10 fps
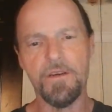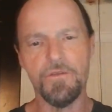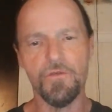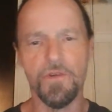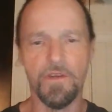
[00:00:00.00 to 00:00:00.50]

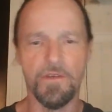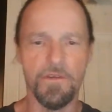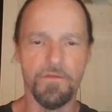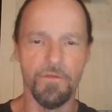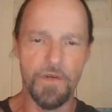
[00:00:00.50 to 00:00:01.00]
you can get the
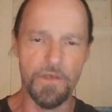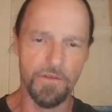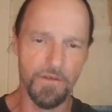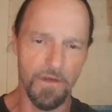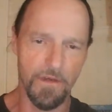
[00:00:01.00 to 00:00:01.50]

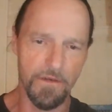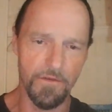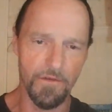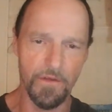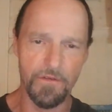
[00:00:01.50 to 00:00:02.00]
information in
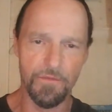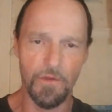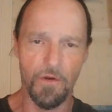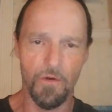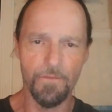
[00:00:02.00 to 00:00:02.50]
the links
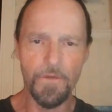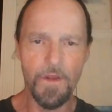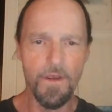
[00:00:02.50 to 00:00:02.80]
below.